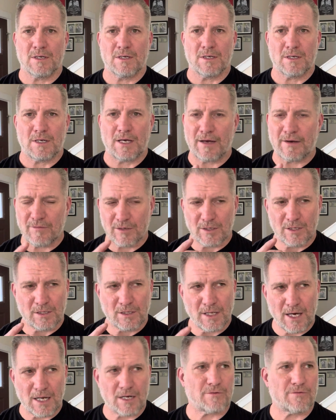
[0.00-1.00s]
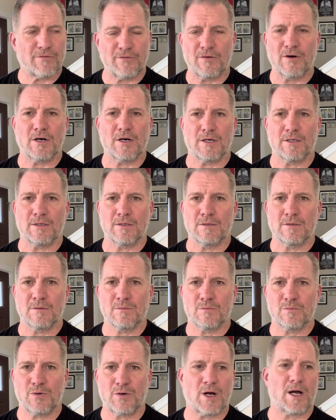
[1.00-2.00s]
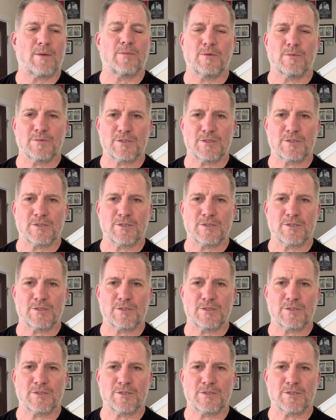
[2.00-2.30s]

having a lot of fun problem